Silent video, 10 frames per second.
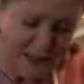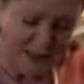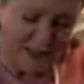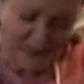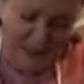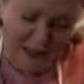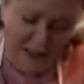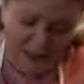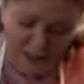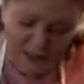in half
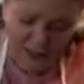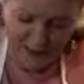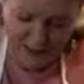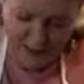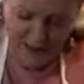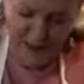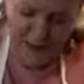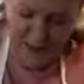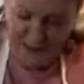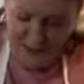again, and then cut
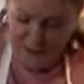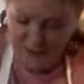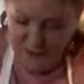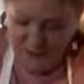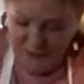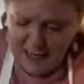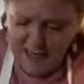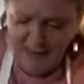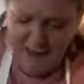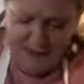that into 3.
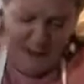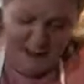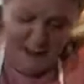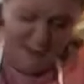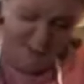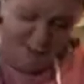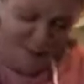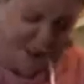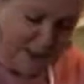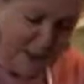
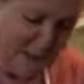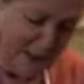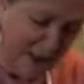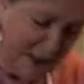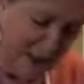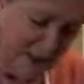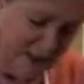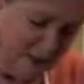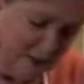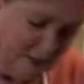Same again,
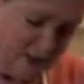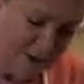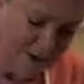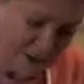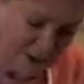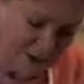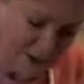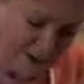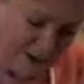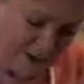1,
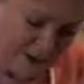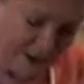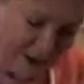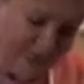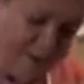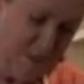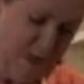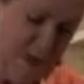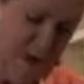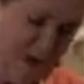2,
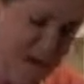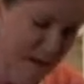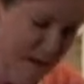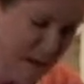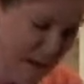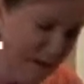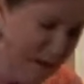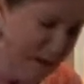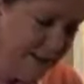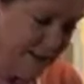3.
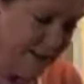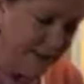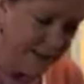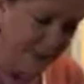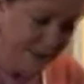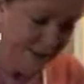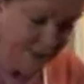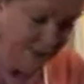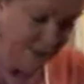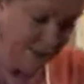
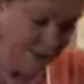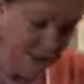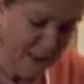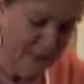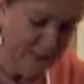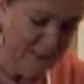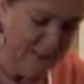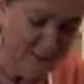There we